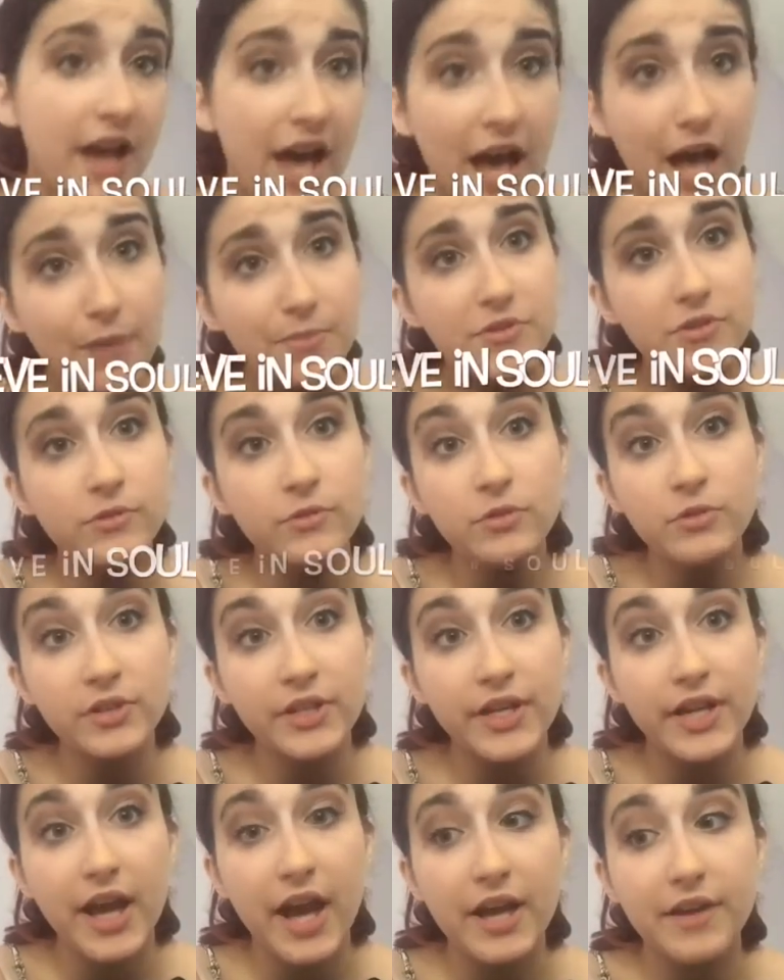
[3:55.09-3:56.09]

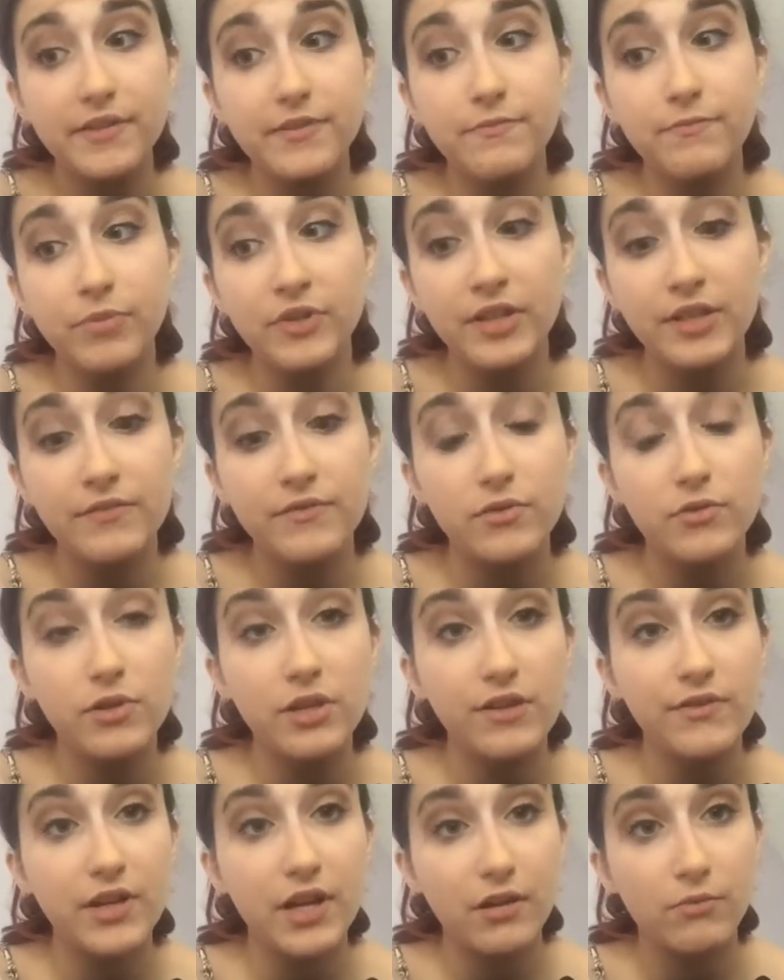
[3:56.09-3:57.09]
Absolutely. I believe you
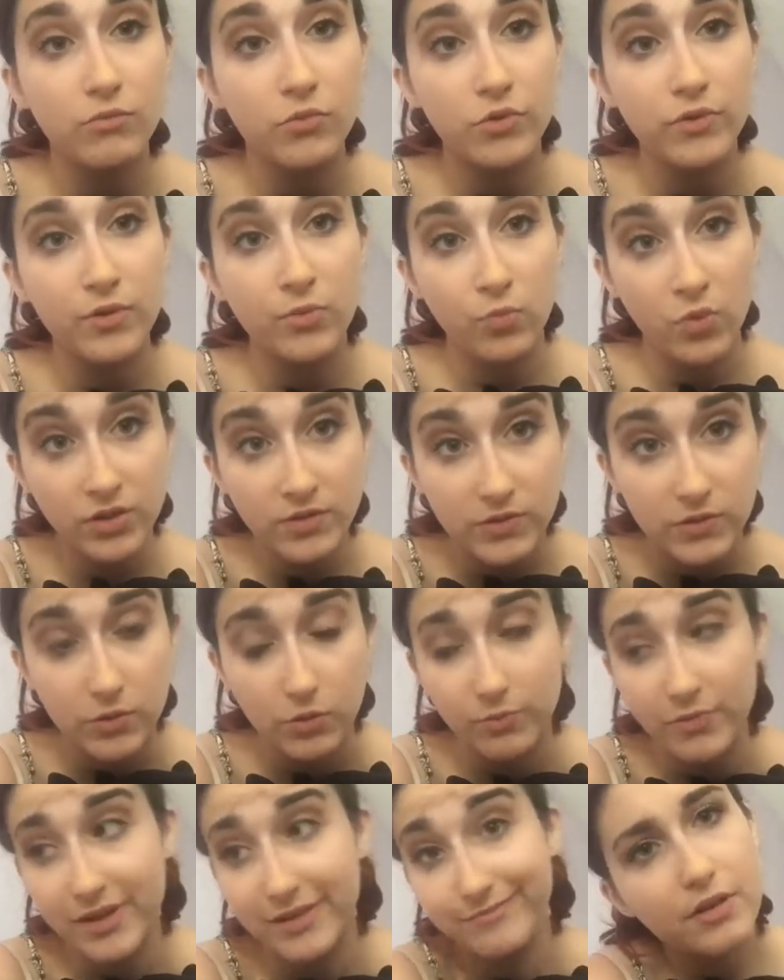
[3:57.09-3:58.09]
can even have more than one
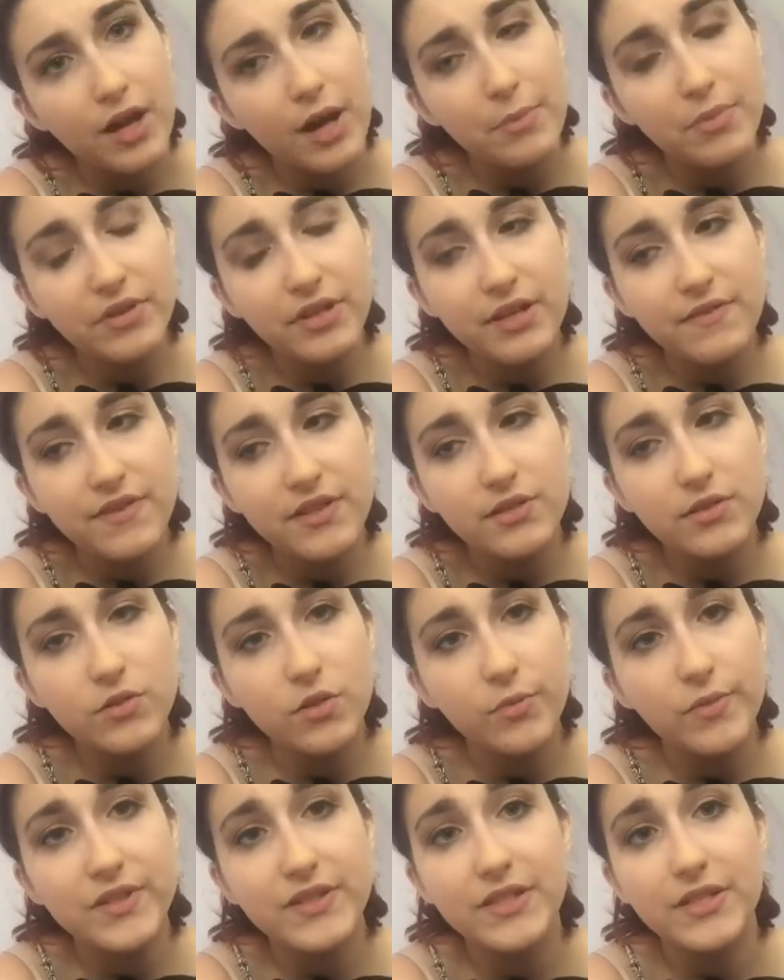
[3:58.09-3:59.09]
soulmate. I believe that
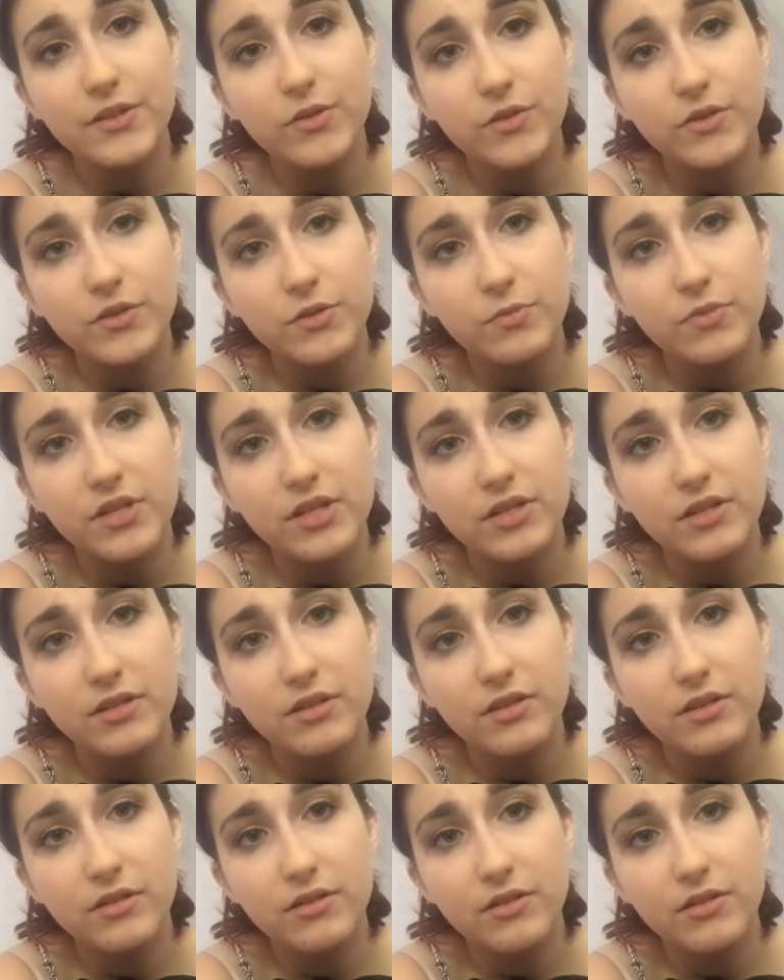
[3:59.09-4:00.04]
soulmates can also be